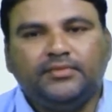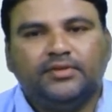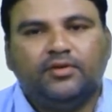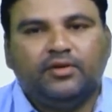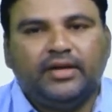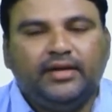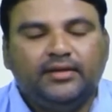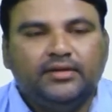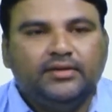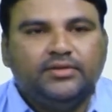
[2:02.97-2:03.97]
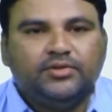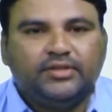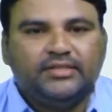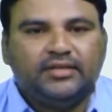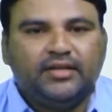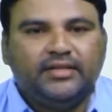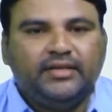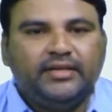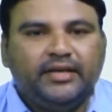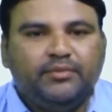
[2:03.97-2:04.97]
Okay. So these are
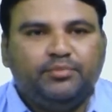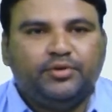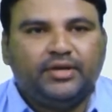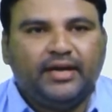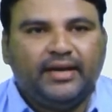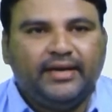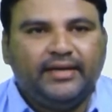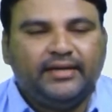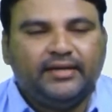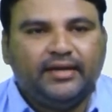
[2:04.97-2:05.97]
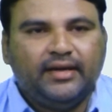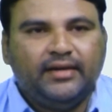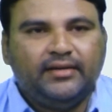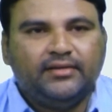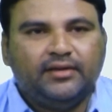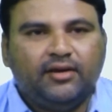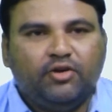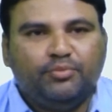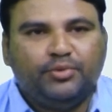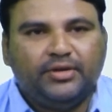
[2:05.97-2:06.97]
the input current and
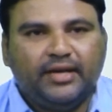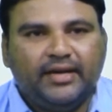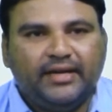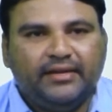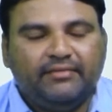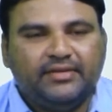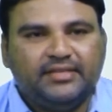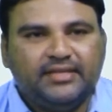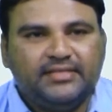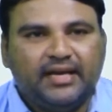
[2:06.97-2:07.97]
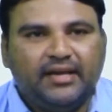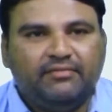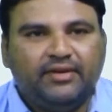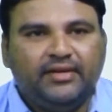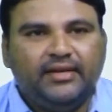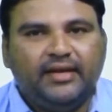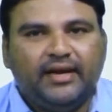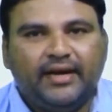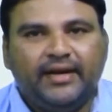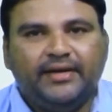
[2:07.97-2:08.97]
output current equations I1
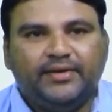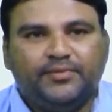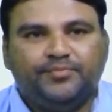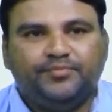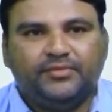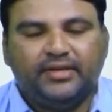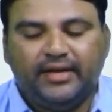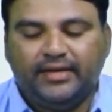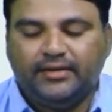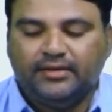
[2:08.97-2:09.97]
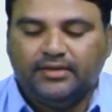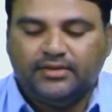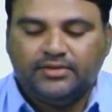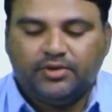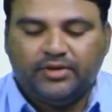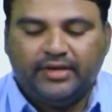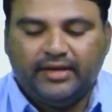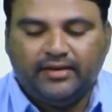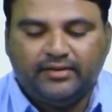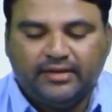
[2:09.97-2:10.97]
and I2. Right. So
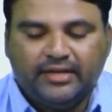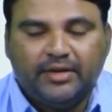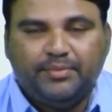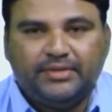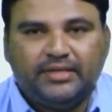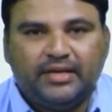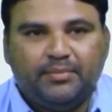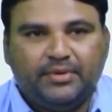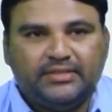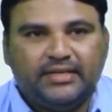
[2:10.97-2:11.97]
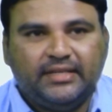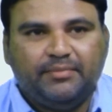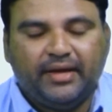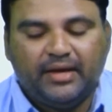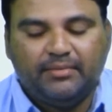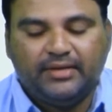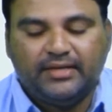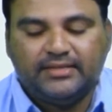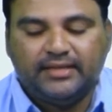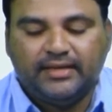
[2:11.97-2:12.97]
here represent the
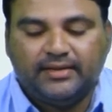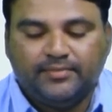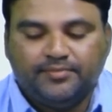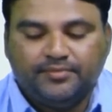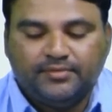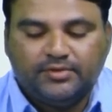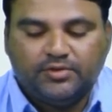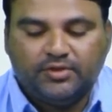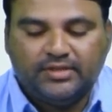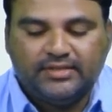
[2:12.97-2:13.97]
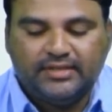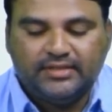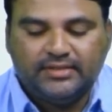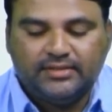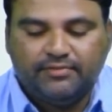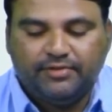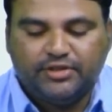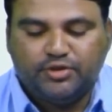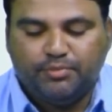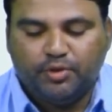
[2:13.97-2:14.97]
parameters here. So this is
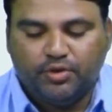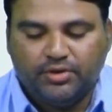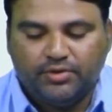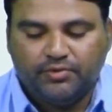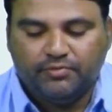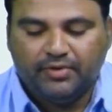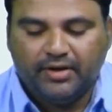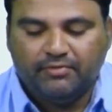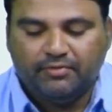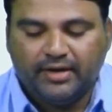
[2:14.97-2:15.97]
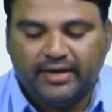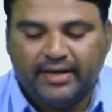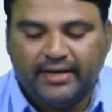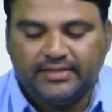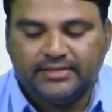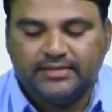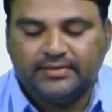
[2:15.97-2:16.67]
first port 1 dash